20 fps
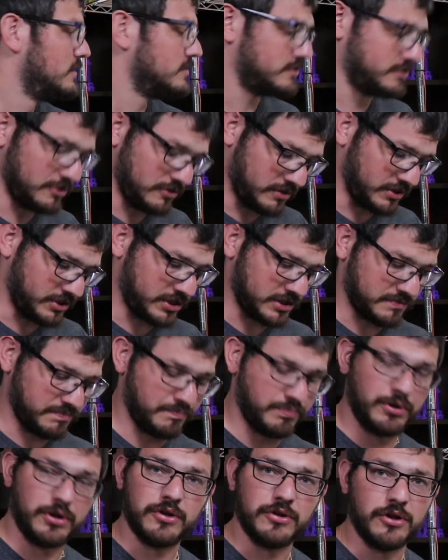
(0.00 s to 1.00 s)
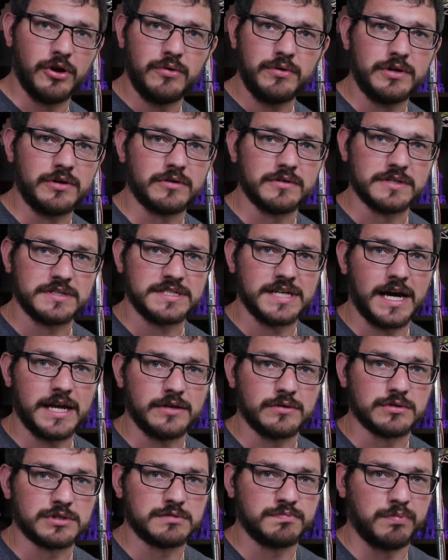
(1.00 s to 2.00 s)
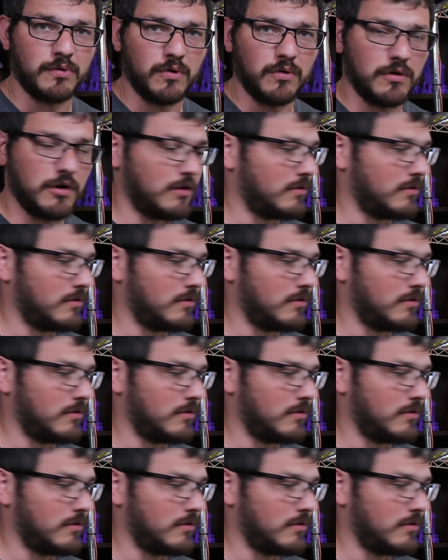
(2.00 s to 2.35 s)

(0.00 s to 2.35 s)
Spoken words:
So you could just put a note here on the side of your spool,